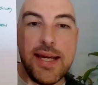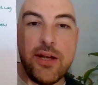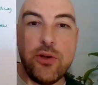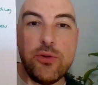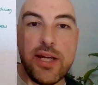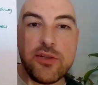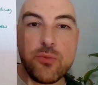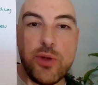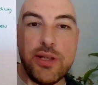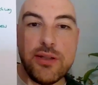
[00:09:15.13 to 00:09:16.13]
And Who Dares
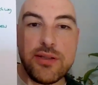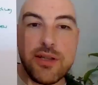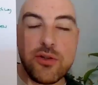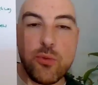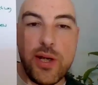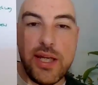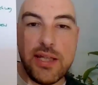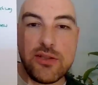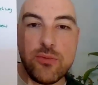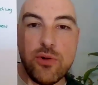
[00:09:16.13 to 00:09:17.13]
Wins,
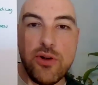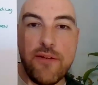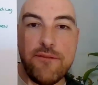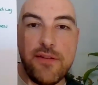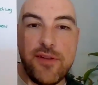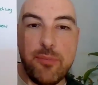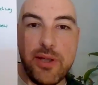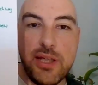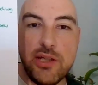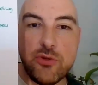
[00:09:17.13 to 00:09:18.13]
28-1, 50p
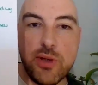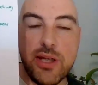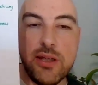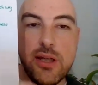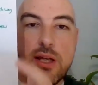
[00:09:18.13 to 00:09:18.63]
each way.